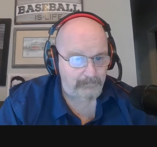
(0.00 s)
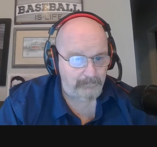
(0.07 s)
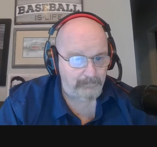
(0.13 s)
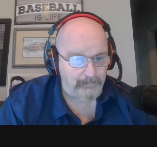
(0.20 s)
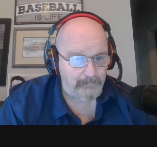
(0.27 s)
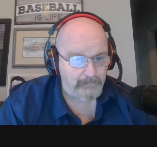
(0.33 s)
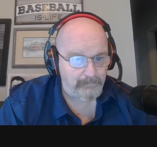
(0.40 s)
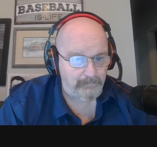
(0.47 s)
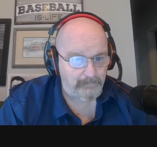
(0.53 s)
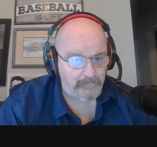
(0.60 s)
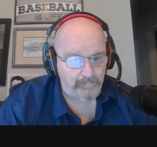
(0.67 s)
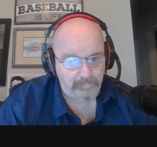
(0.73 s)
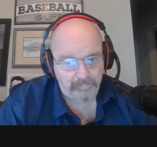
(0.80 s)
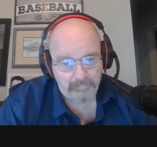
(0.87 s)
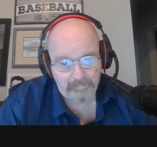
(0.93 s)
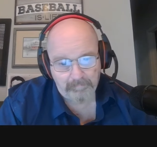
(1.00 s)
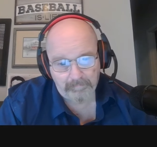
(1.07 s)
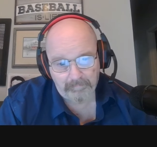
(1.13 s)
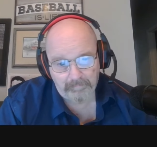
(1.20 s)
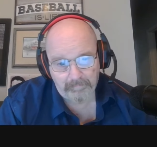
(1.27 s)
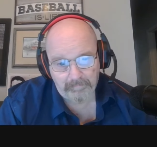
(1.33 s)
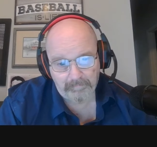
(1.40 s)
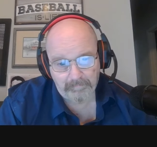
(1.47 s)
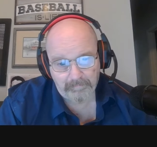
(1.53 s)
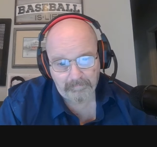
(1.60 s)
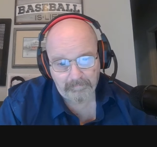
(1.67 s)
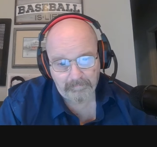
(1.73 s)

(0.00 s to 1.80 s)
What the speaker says: [no speech]